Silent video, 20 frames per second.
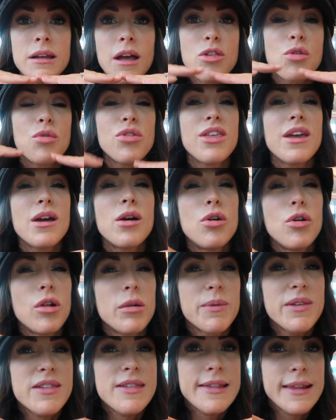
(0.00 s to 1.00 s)
I don't think
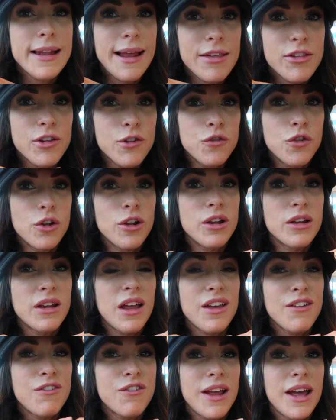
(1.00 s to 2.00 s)
all business class are full
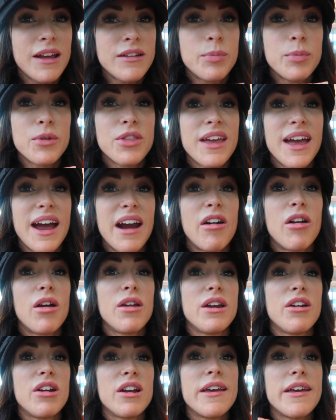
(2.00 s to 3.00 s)
lie flat, but they are
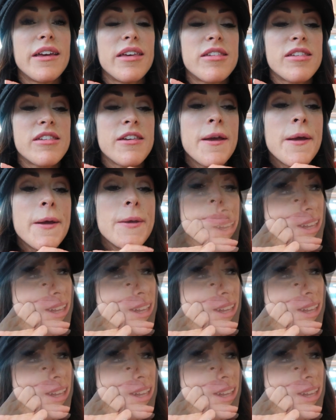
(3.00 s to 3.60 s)
on airlines